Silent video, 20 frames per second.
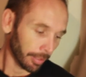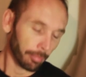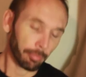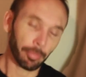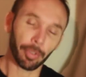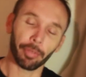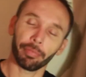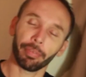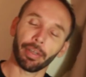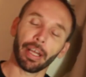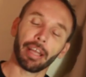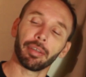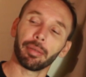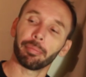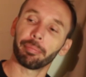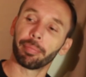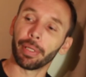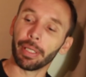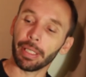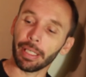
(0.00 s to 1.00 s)
My
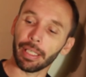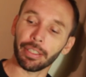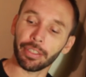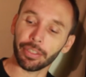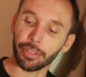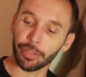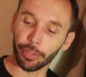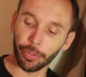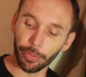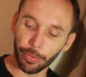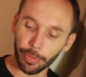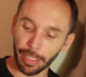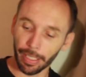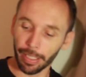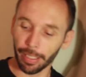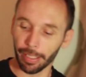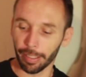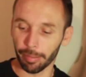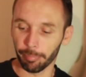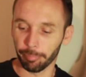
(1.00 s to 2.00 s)
favourite PS2
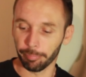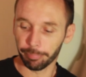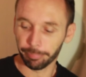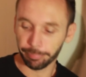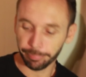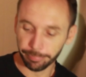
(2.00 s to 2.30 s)
game.